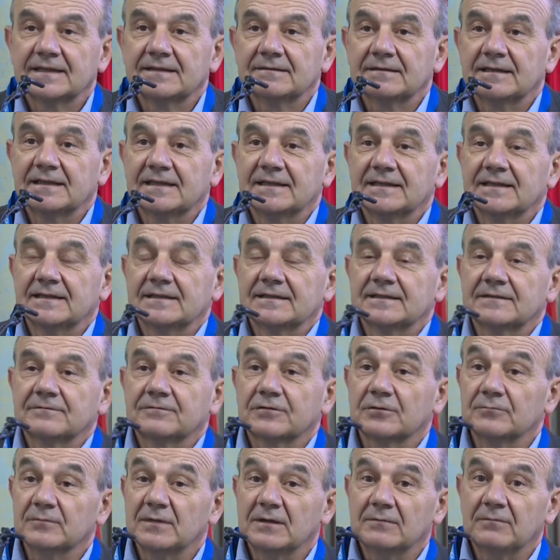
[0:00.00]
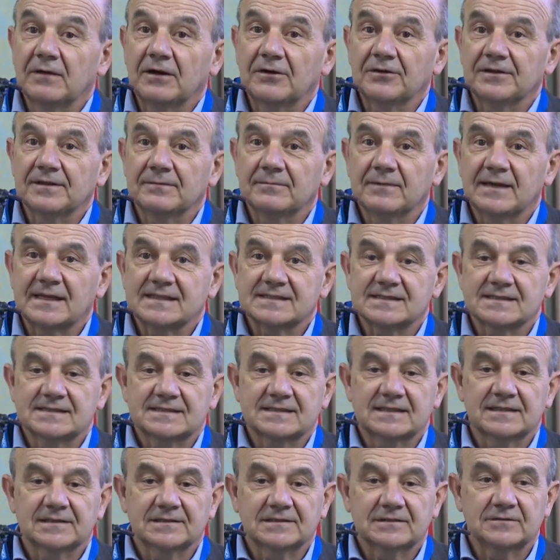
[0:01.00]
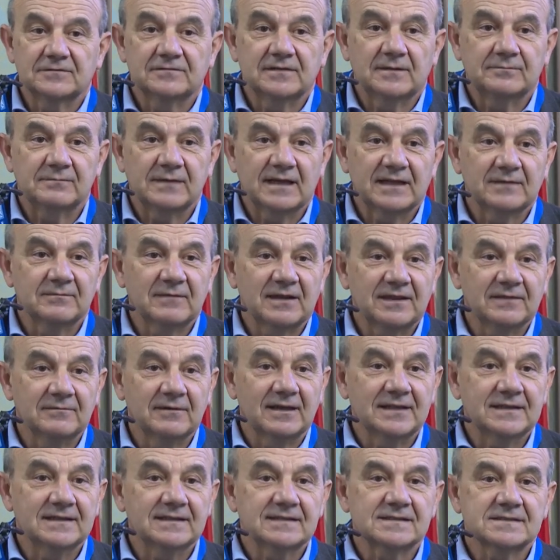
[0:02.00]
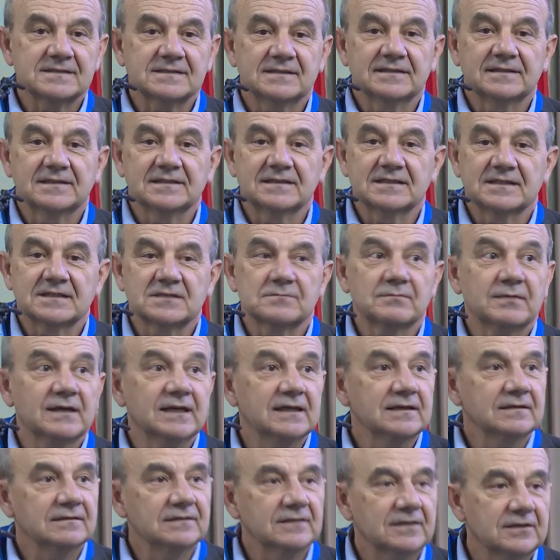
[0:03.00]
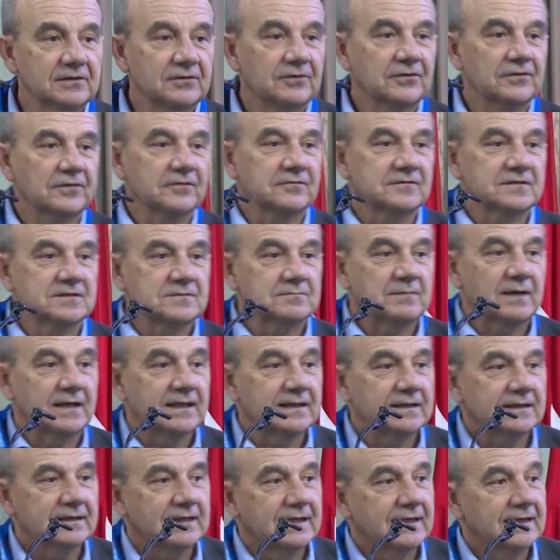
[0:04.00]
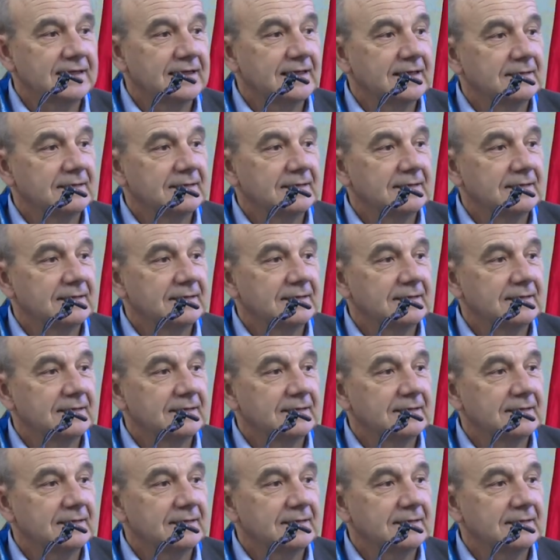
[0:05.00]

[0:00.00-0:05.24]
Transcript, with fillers: the, from Bilbao, the Basque Center of Applied Mathematics here in Spain, in north of Spain, and